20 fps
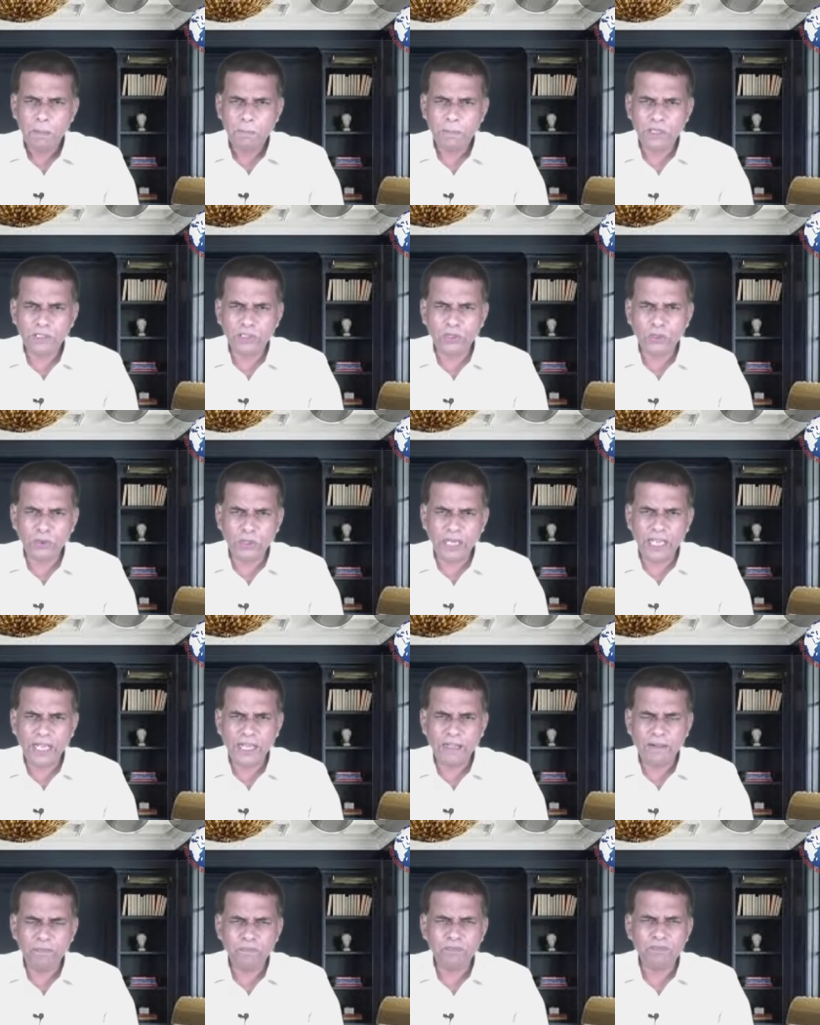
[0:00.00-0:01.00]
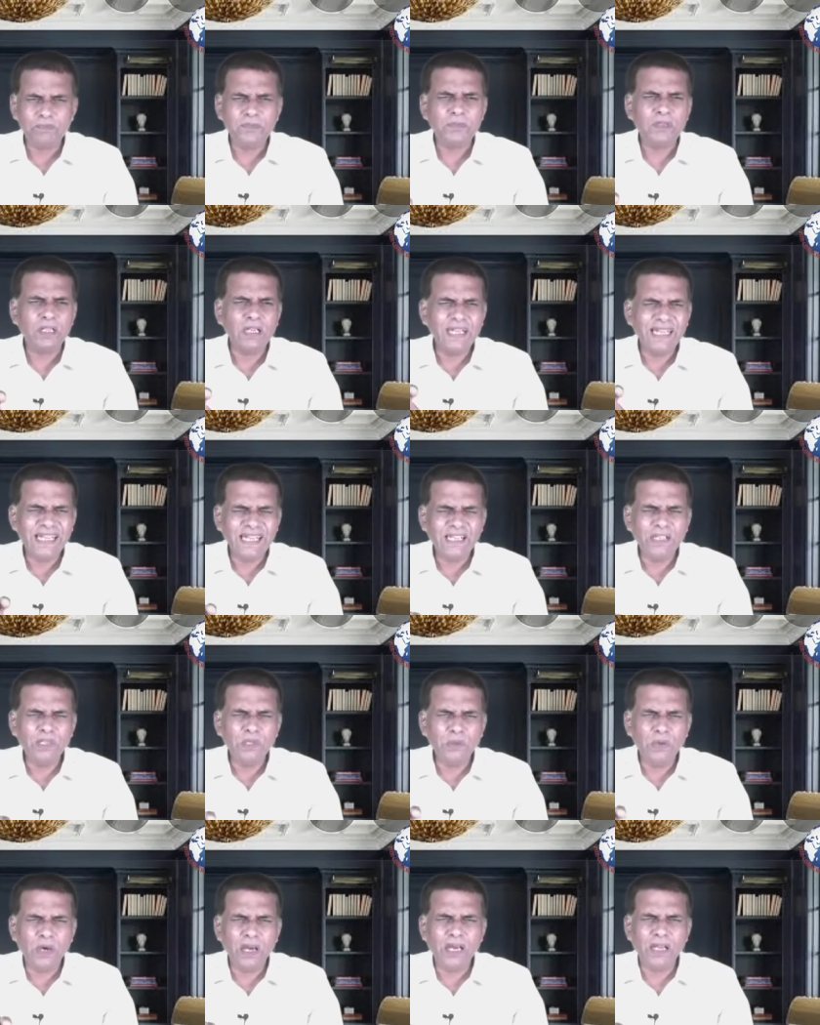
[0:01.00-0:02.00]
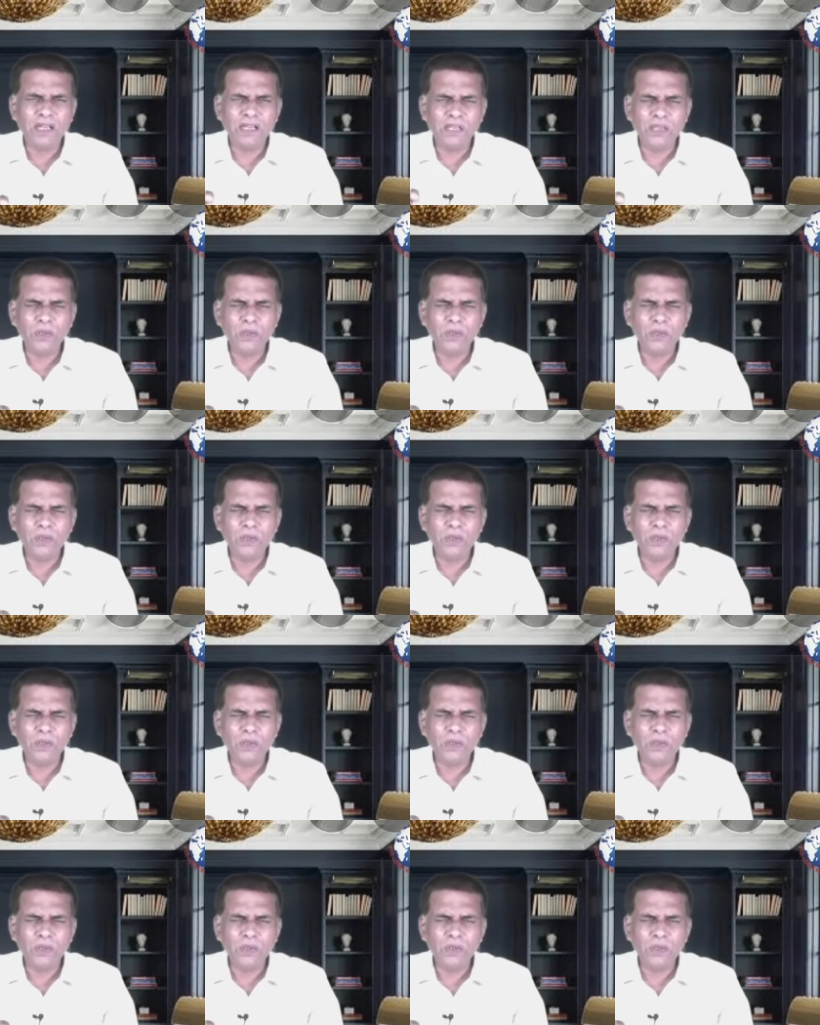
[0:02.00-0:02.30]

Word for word: but today you are,